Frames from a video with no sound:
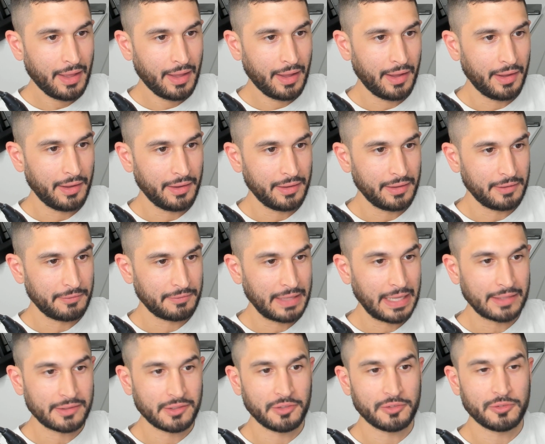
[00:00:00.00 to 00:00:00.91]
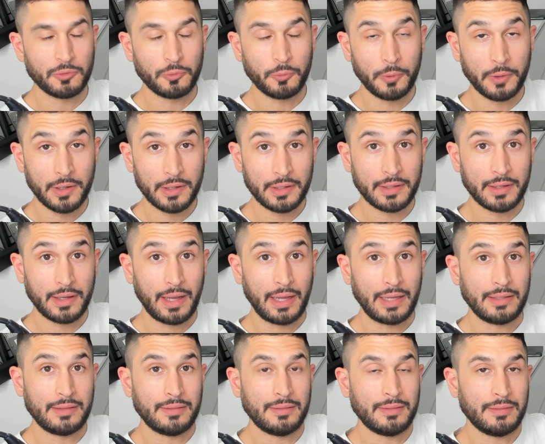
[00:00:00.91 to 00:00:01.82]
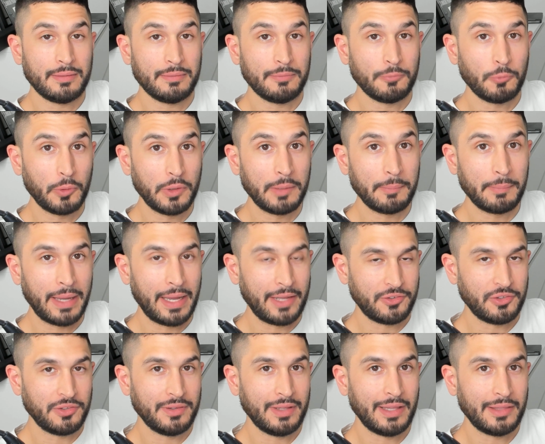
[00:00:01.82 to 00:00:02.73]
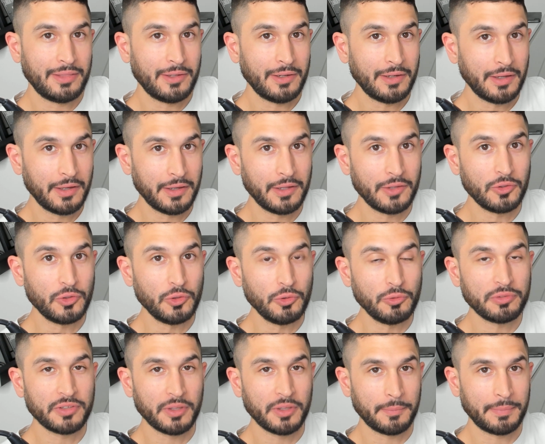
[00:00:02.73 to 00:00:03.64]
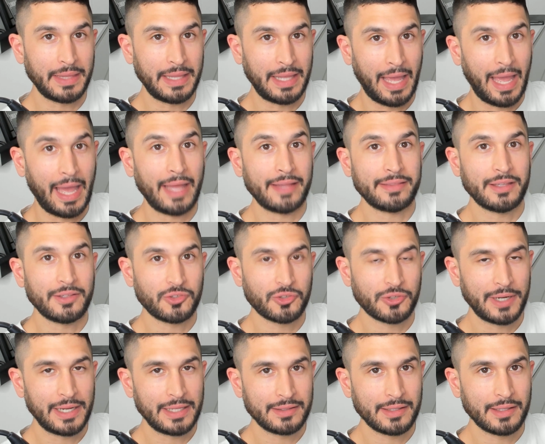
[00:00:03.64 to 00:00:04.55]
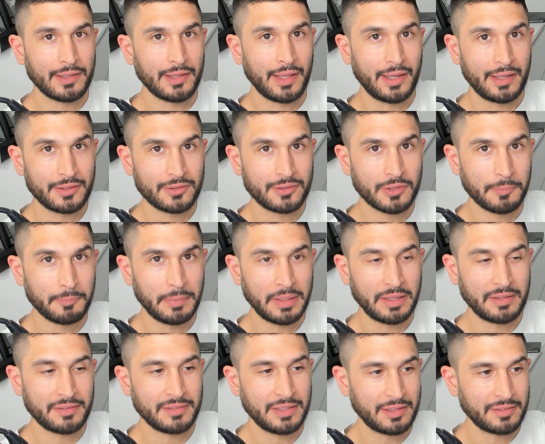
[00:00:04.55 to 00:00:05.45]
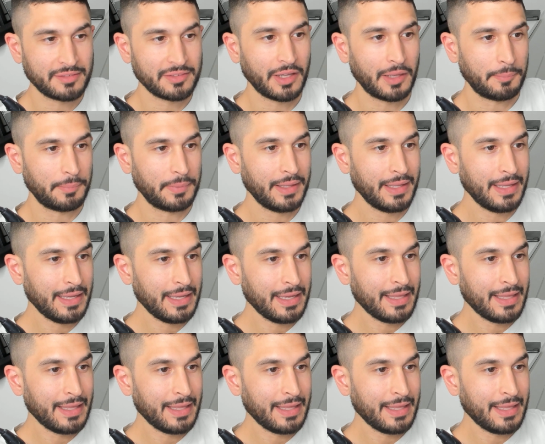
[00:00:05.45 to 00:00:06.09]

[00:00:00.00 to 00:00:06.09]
If that doesn't work, I would imagine that they're going to do something at the trade deadline to mix things up.